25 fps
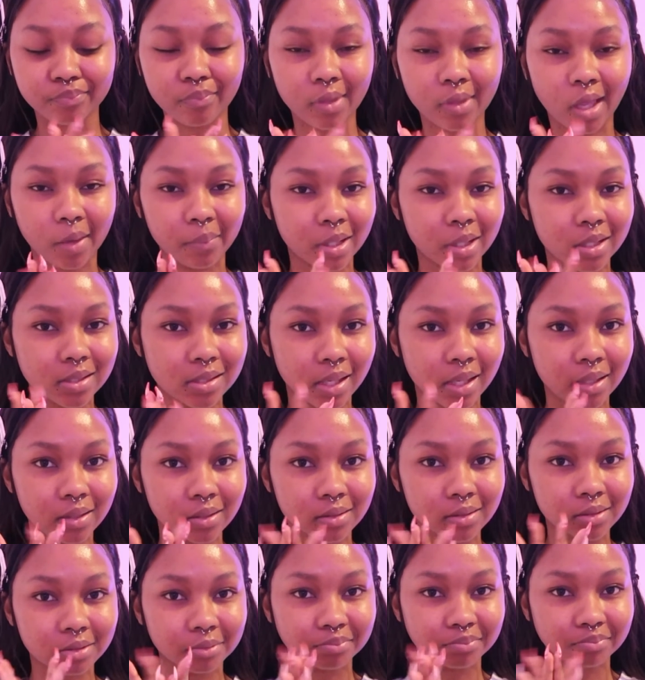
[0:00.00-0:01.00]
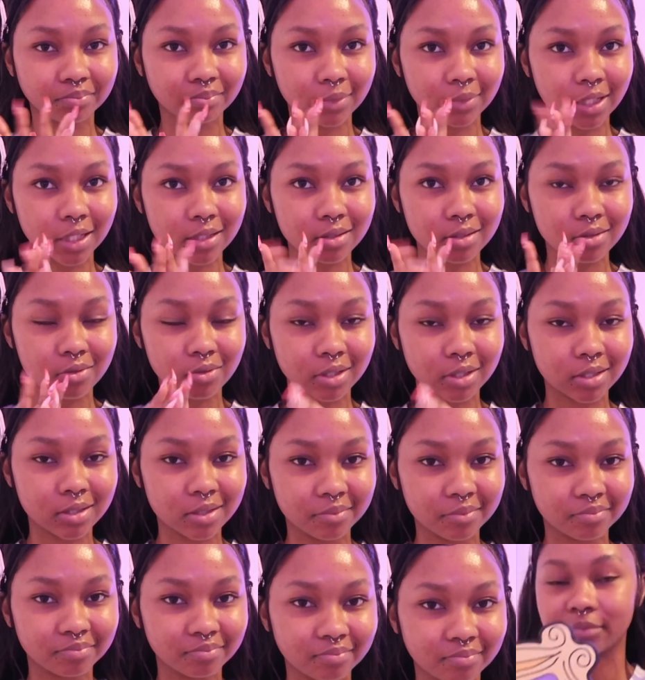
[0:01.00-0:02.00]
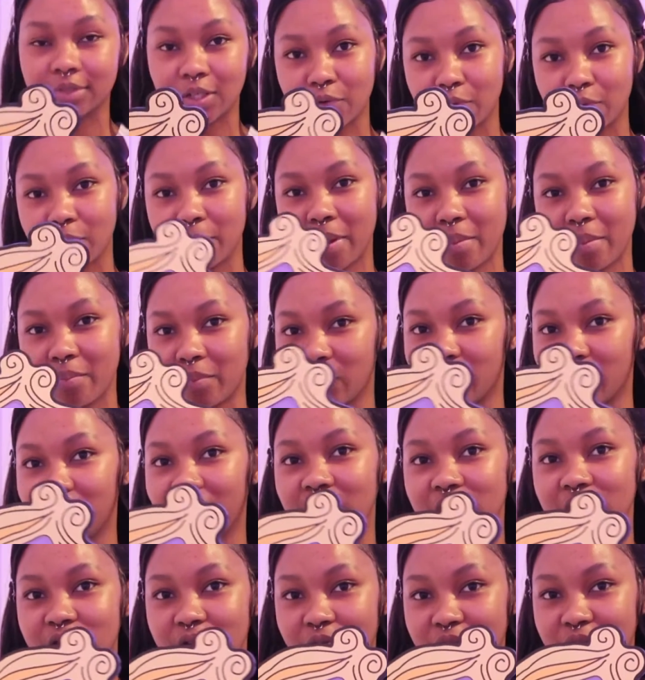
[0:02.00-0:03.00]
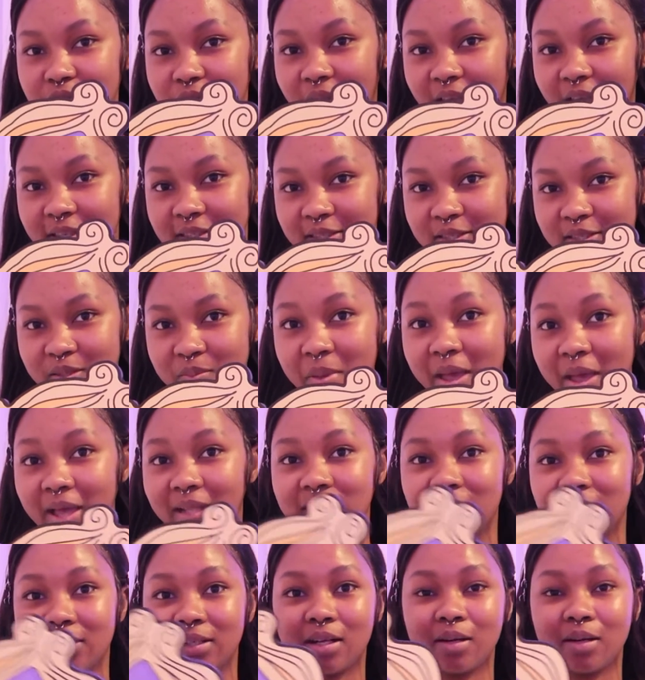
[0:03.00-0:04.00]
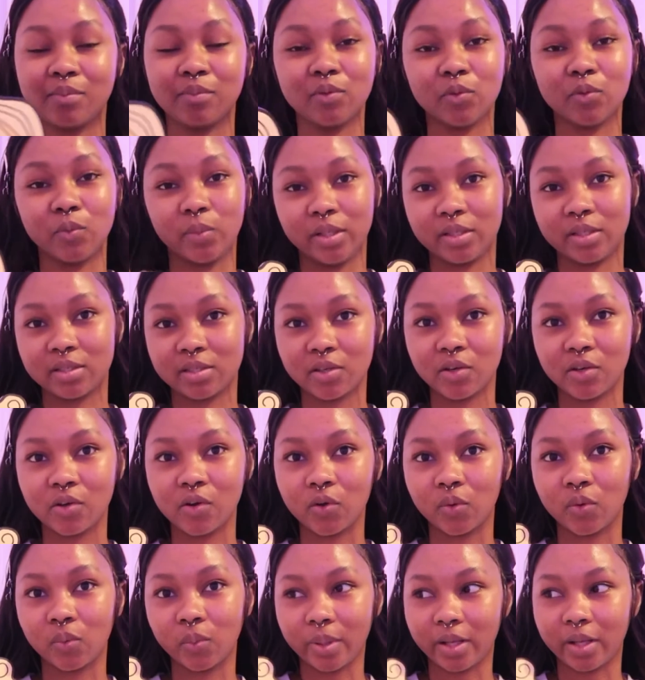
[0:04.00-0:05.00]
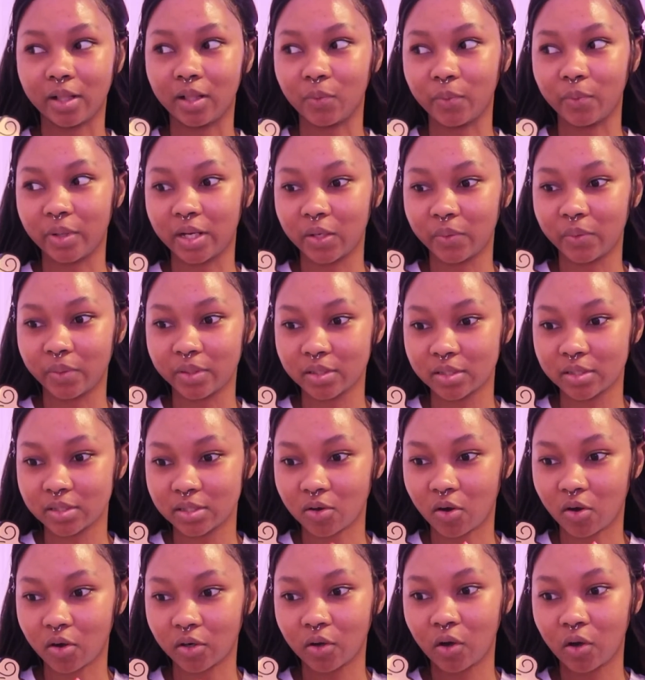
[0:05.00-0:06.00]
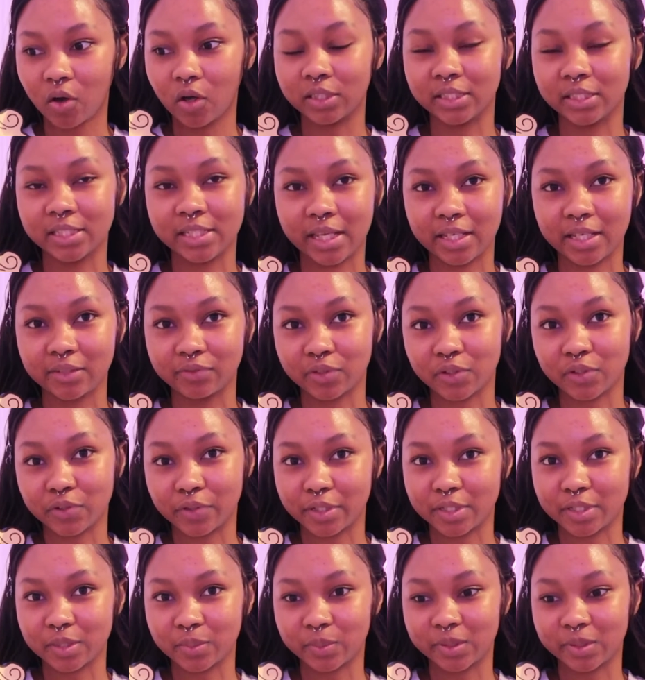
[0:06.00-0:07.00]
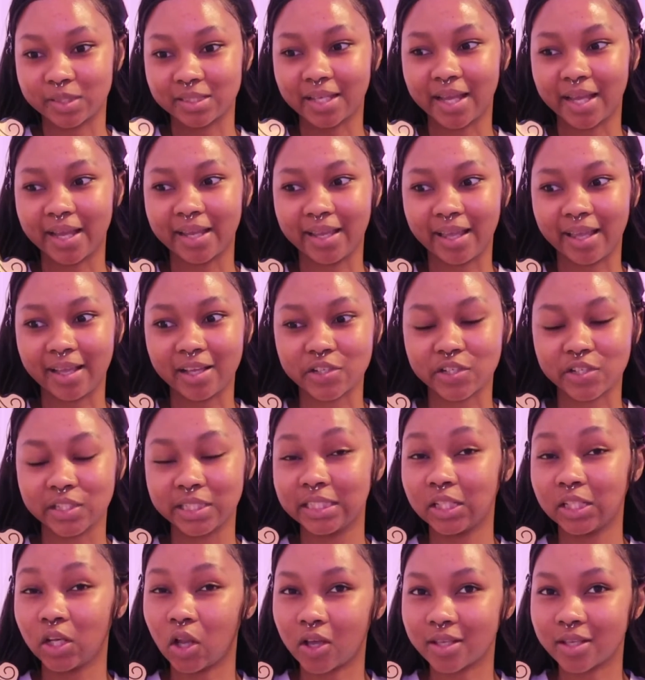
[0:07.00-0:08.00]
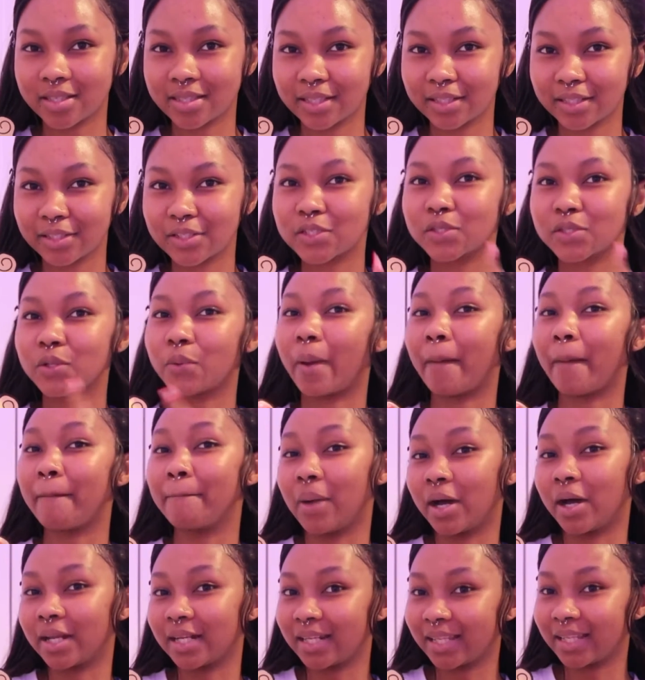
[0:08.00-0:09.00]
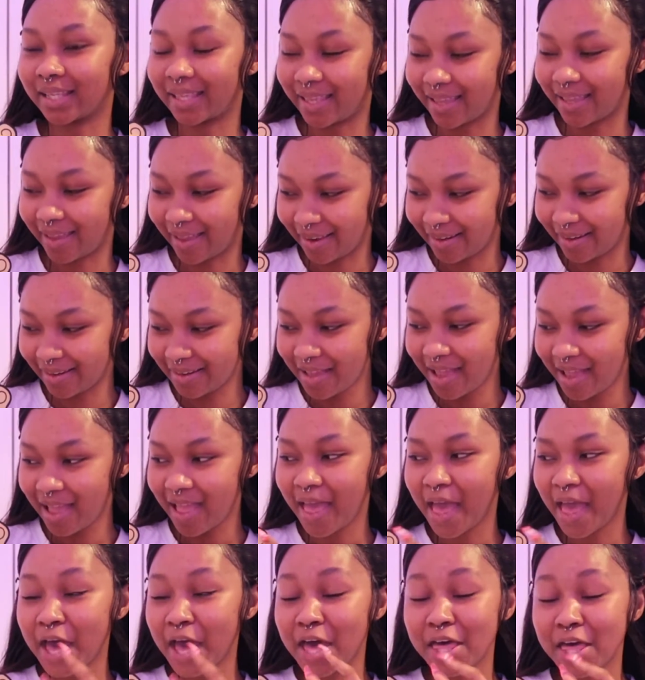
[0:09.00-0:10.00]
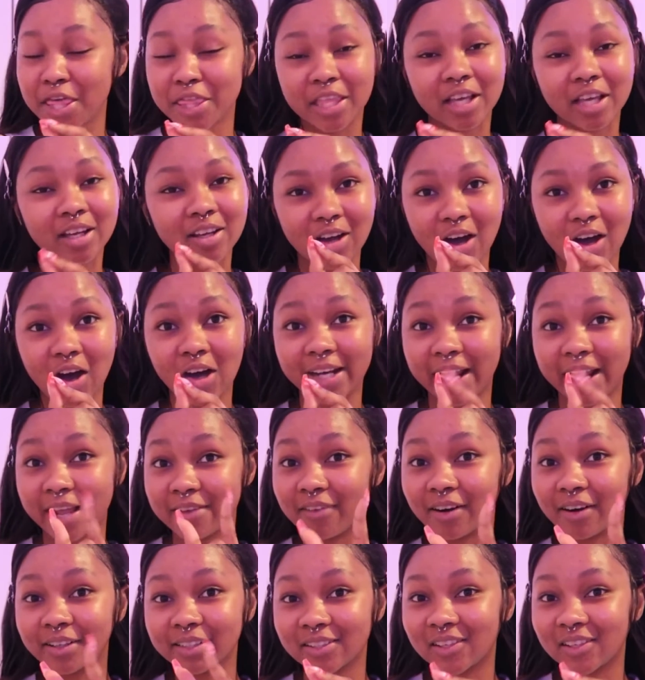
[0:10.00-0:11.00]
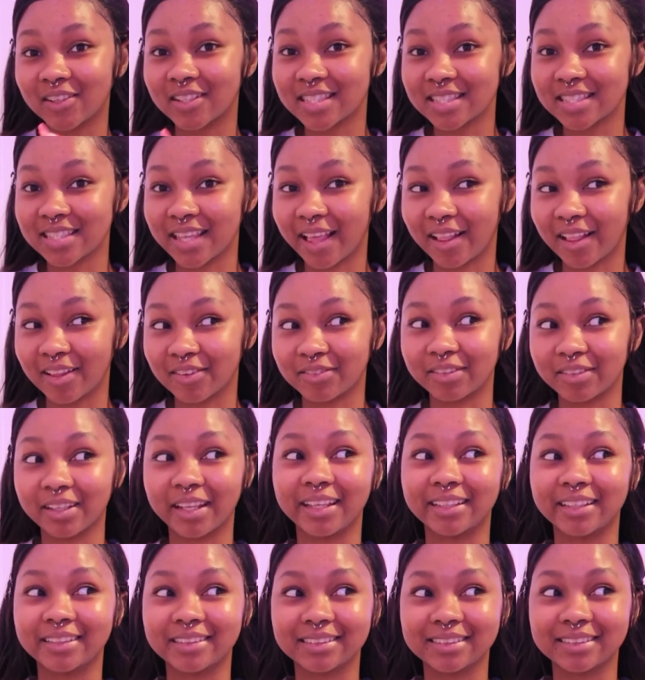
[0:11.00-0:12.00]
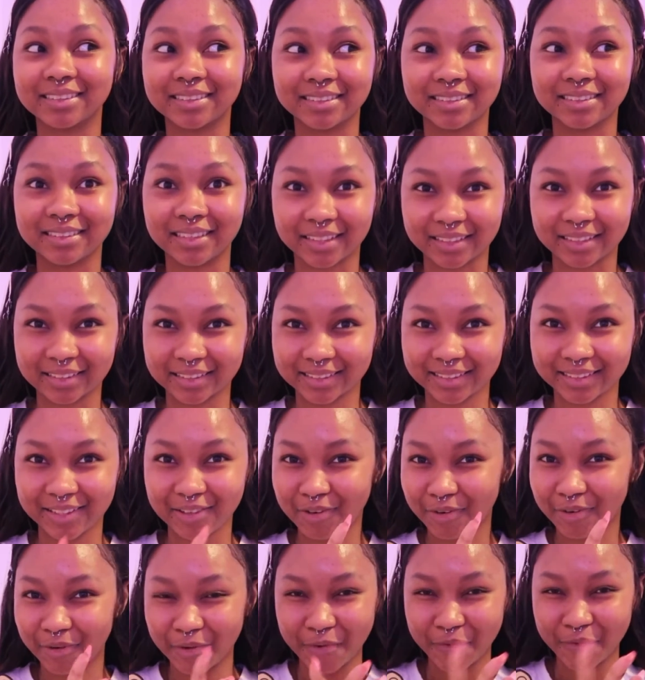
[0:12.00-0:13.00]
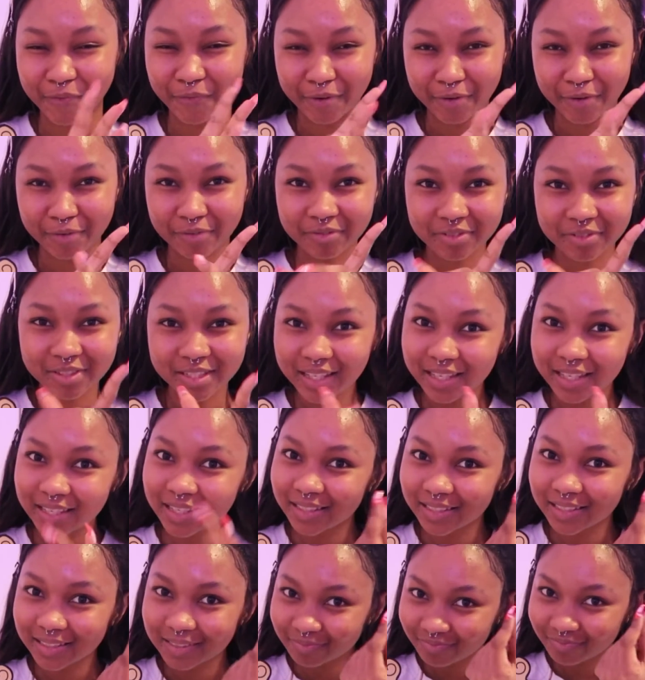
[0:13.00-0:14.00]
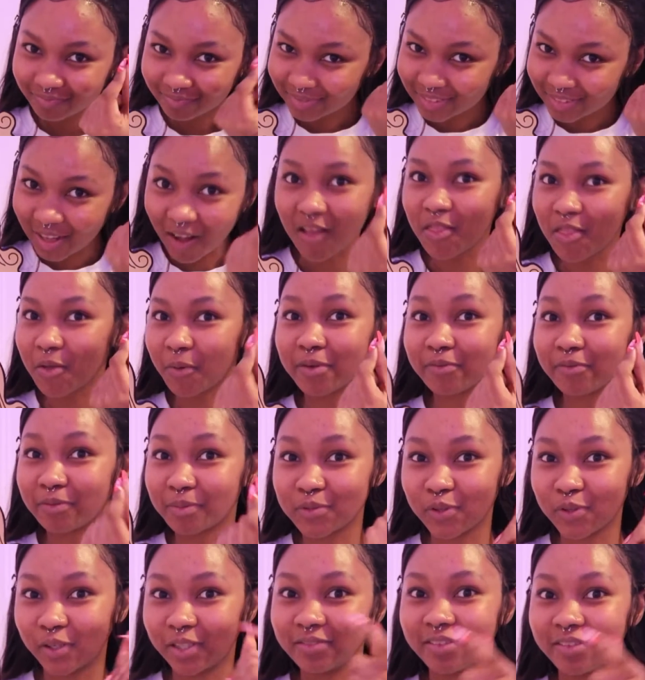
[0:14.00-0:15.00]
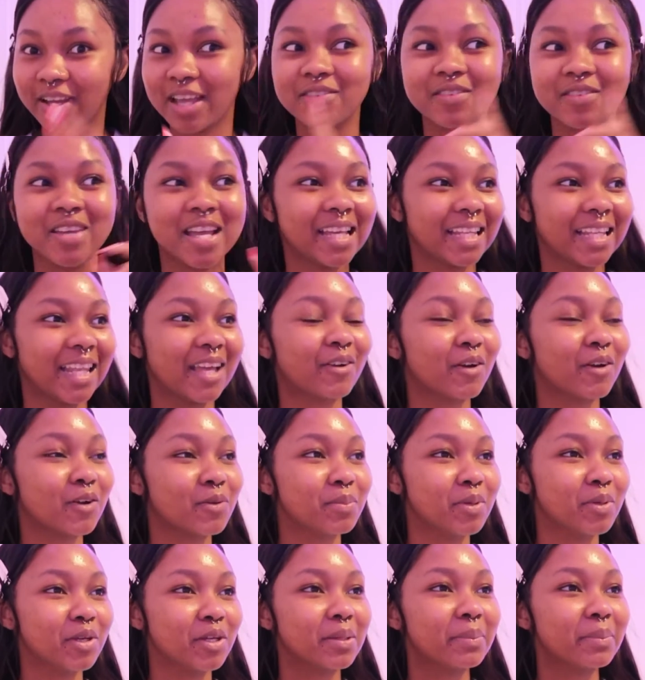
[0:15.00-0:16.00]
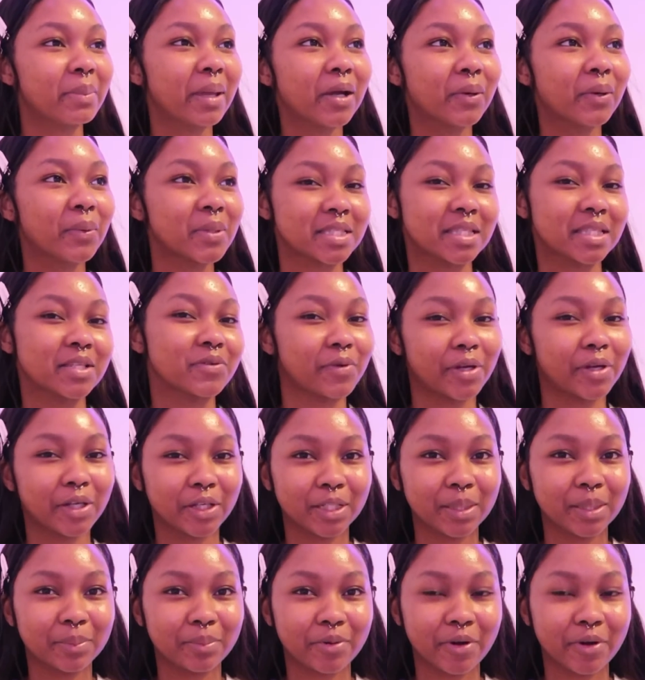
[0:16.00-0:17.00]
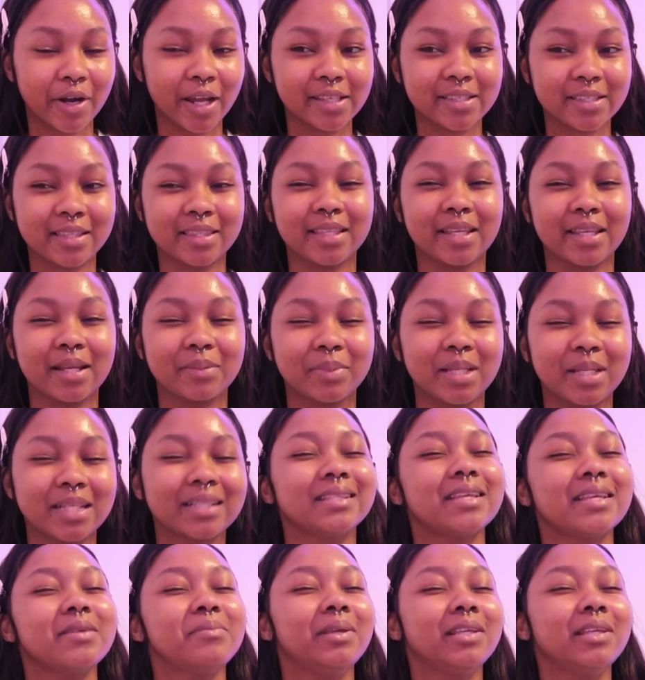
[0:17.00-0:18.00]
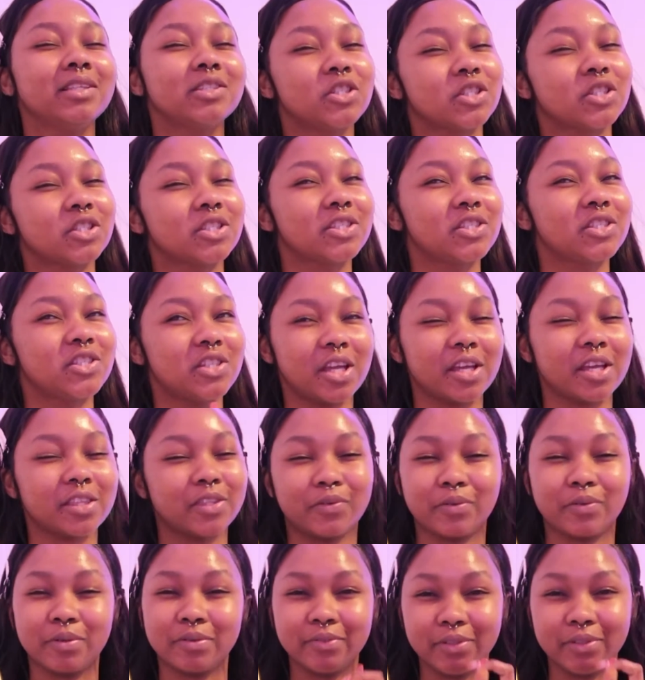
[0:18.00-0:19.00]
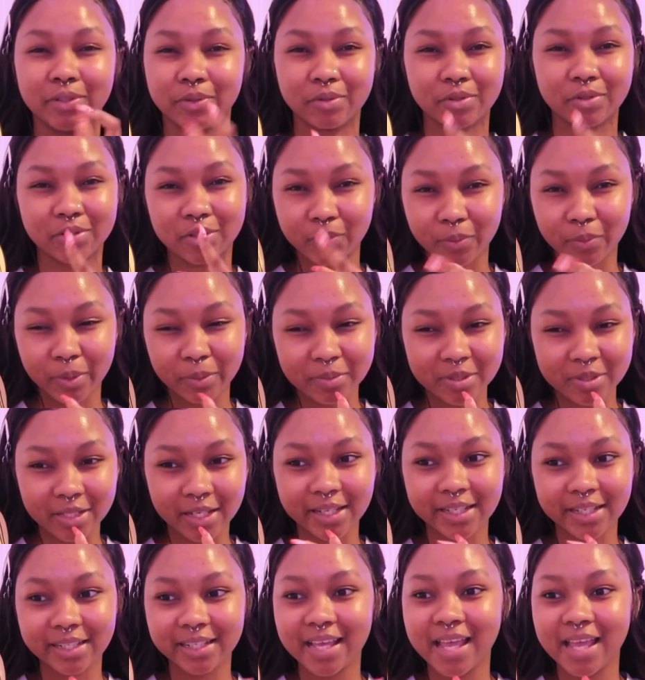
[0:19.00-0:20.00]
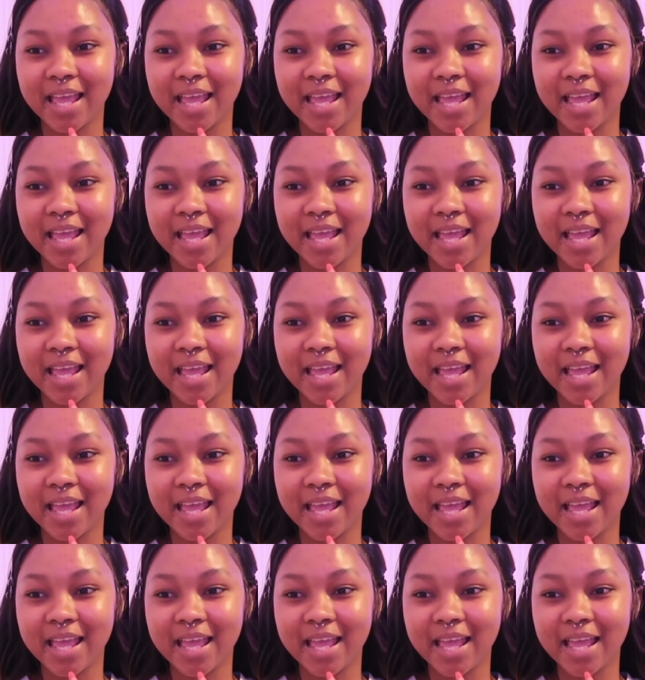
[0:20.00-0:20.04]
I'm excited. Let's do this. Remember when I showed you guys this palette a couple weeks ago? Well, when I went on holiday for Christmas, I actually lost it, so I bought it again. Thank God I found it on sale for like €6.50, all the way from 25. Like on Beauty Bay it was the regular price, and then I'm like, let me just check the Revolution website,